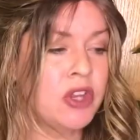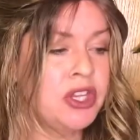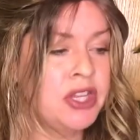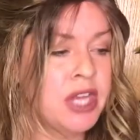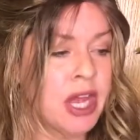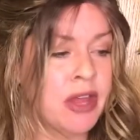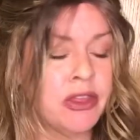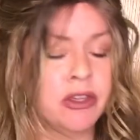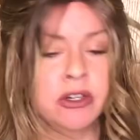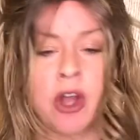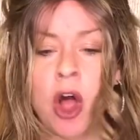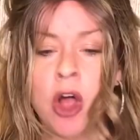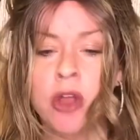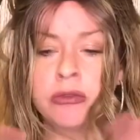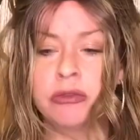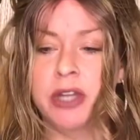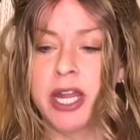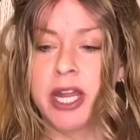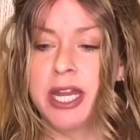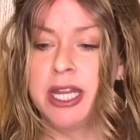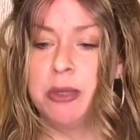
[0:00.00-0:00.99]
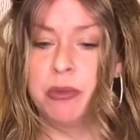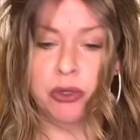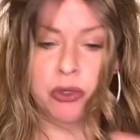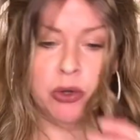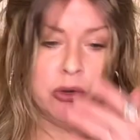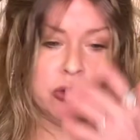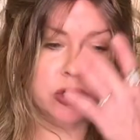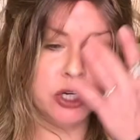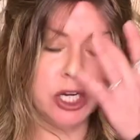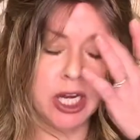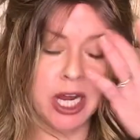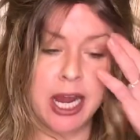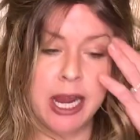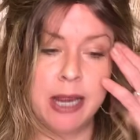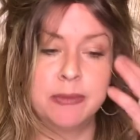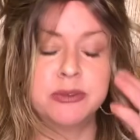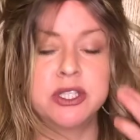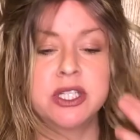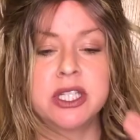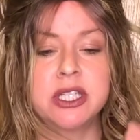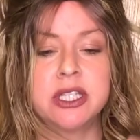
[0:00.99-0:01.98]
Now, they're already
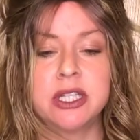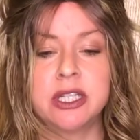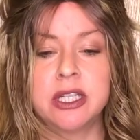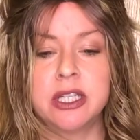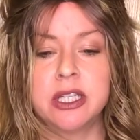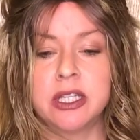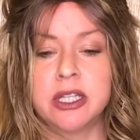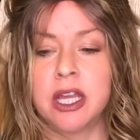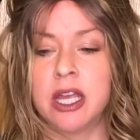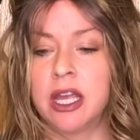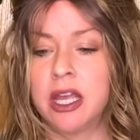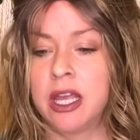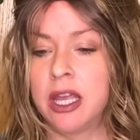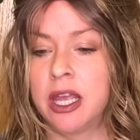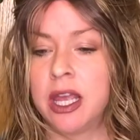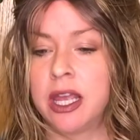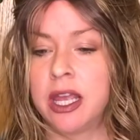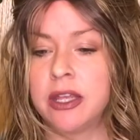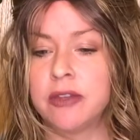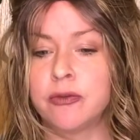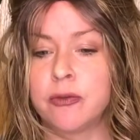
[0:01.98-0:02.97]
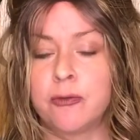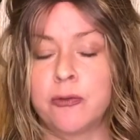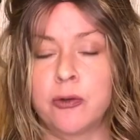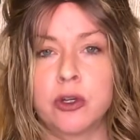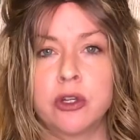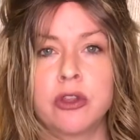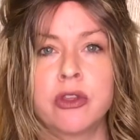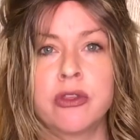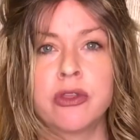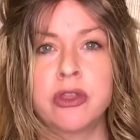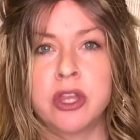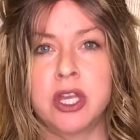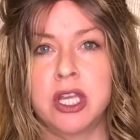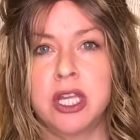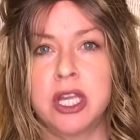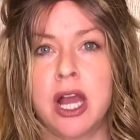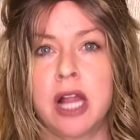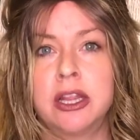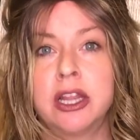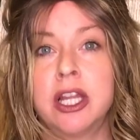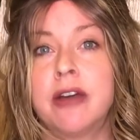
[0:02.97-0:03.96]
programmed for
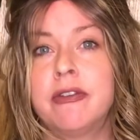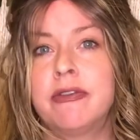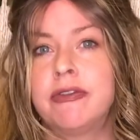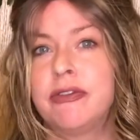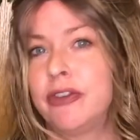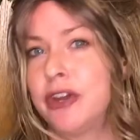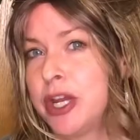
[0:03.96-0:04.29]
the love